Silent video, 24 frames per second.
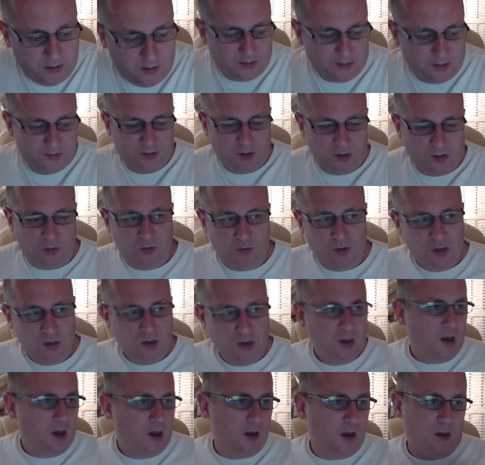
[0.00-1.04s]
so
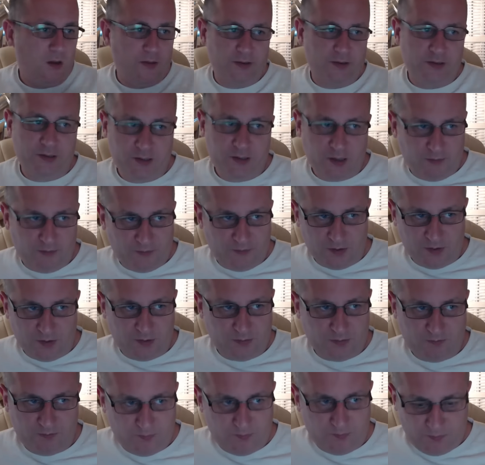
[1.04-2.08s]
a lot of this stuff is
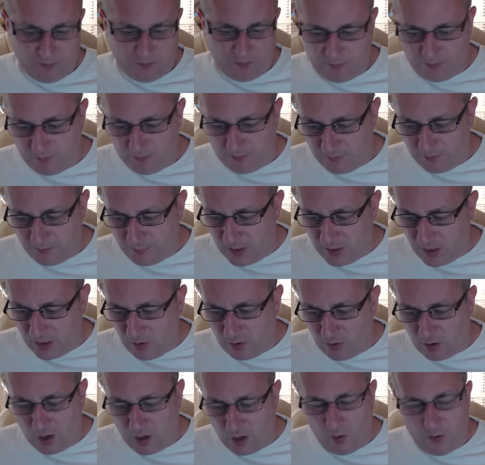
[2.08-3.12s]
been
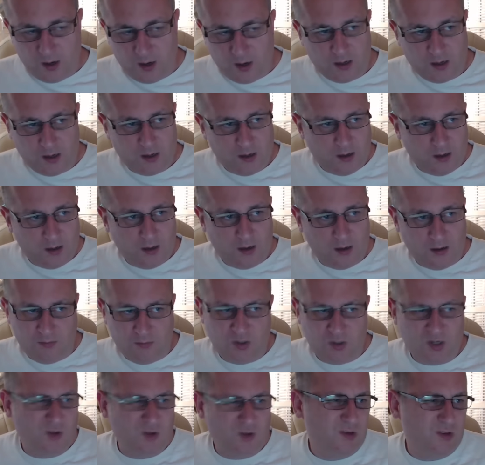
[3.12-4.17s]
ongoing. Um,
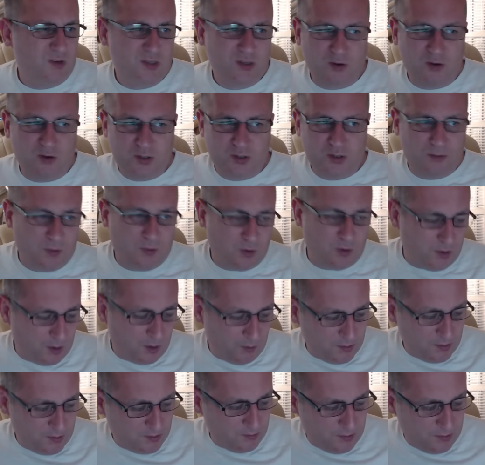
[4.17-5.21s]
you can research, I'm not going to
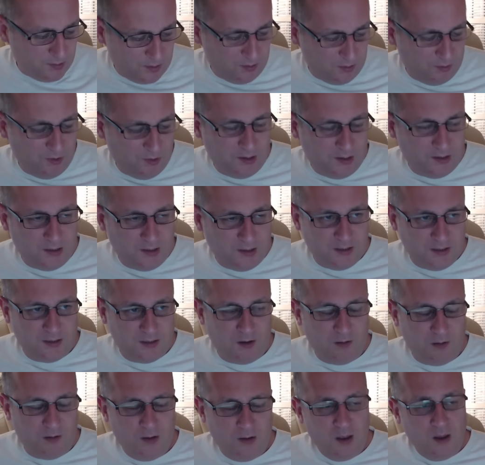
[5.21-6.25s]
go into it in great
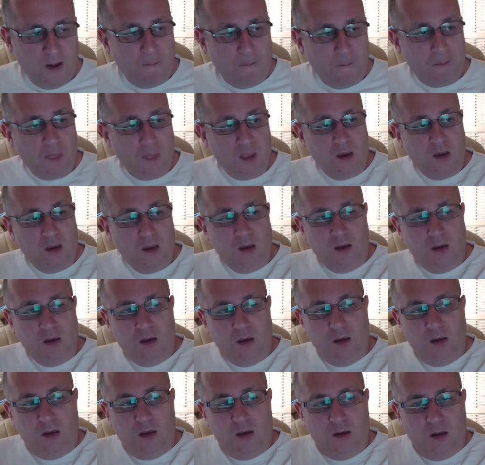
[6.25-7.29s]
detail.
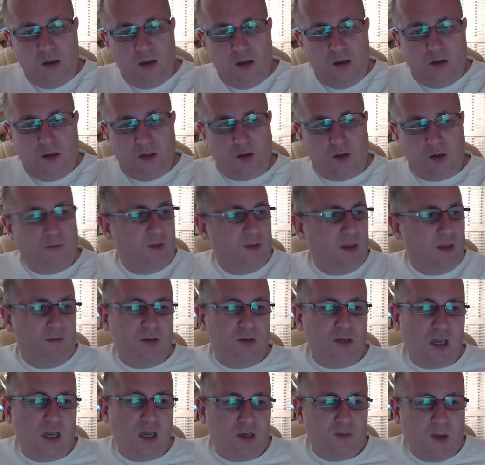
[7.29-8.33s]
So for the
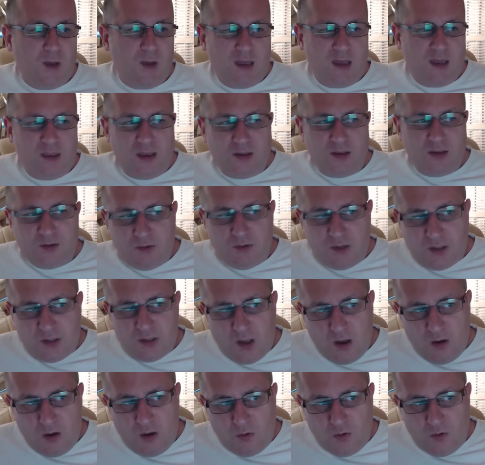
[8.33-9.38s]
average expat, the answer is
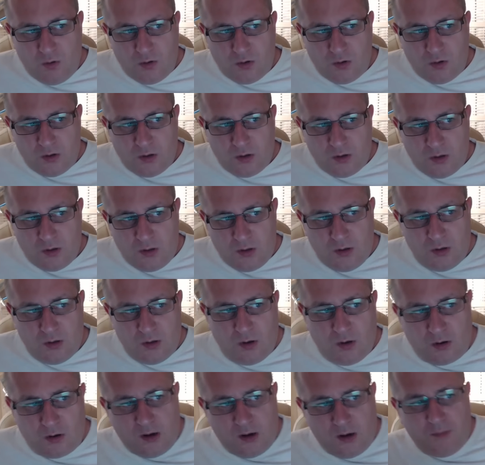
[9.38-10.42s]
no. You're
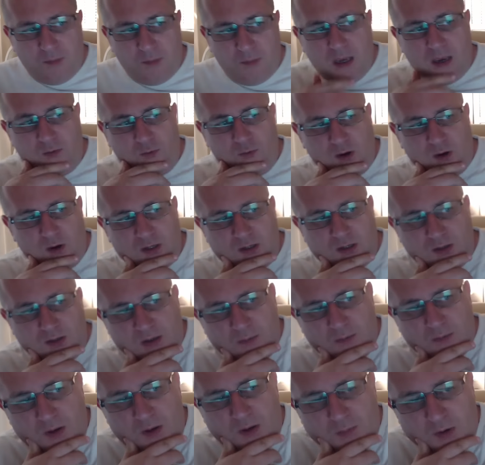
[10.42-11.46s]
not going to be at risk simply